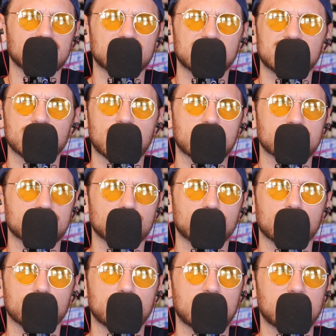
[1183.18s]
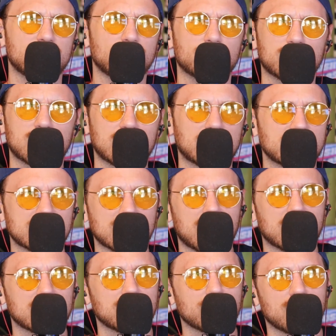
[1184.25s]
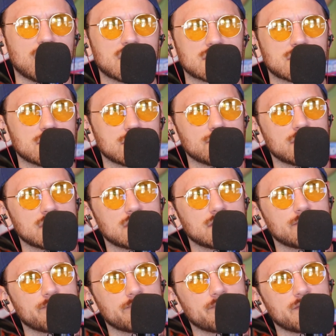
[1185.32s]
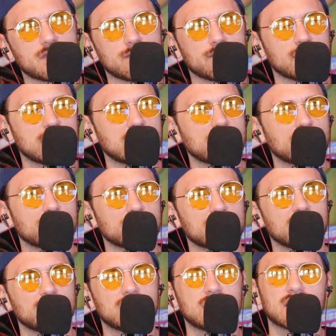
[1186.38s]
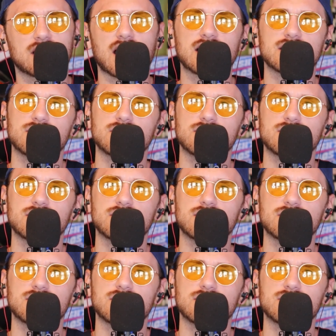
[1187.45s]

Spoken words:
Josh Norman. I don't think is on the roster, but the guys